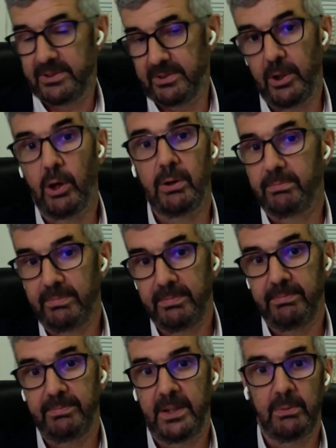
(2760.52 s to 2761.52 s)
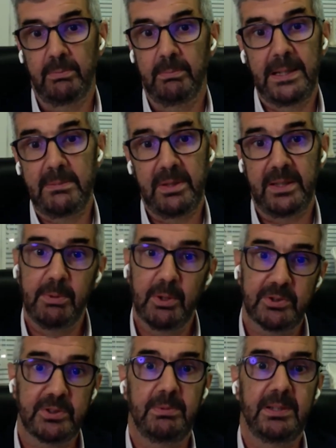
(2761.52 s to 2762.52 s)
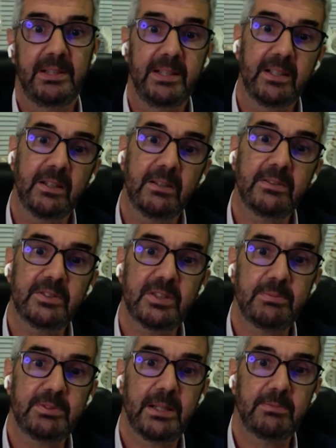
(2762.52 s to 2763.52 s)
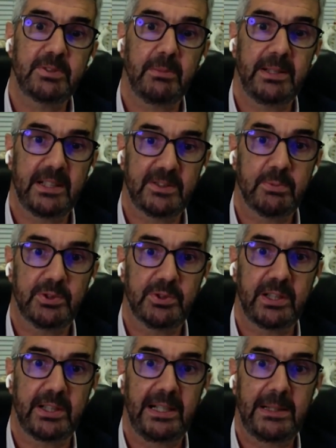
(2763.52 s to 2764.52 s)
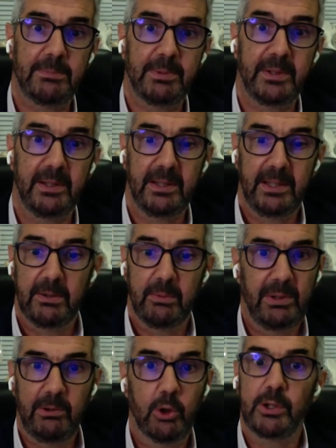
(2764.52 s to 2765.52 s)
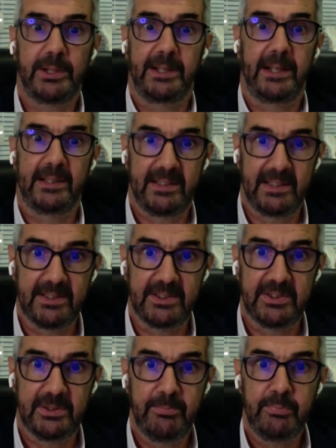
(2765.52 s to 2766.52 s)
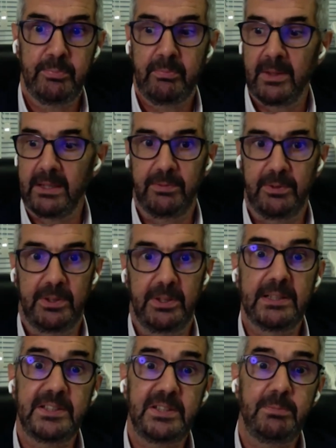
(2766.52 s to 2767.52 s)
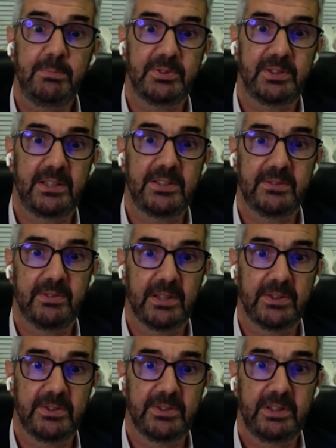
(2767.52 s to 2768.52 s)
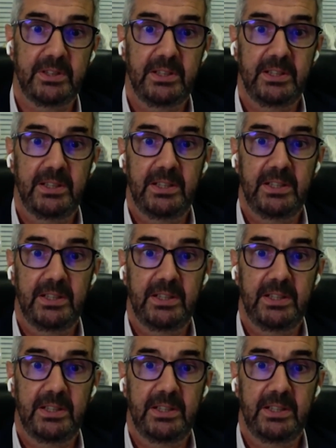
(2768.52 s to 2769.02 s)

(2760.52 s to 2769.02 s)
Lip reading: that's not, you know, maybe possibly sometimes coming, that's what's going to happen. We're all going to get this. And for 90% of us,